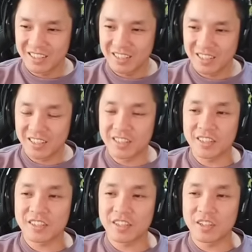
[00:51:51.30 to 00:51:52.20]
He
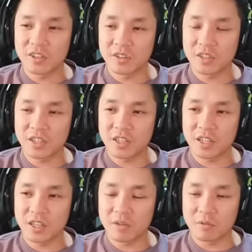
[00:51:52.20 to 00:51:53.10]
does heal
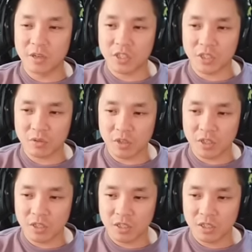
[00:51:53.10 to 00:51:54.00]
the
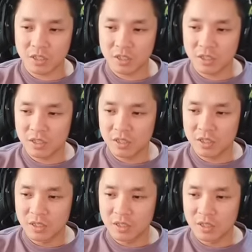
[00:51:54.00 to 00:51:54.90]
Regirock
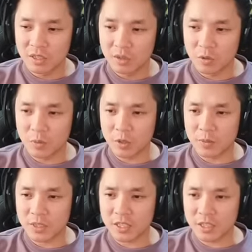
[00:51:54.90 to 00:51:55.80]
with
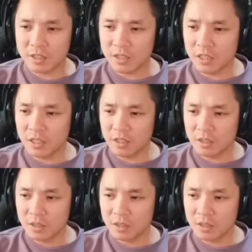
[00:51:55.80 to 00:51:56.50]
Pokemon Center Lady.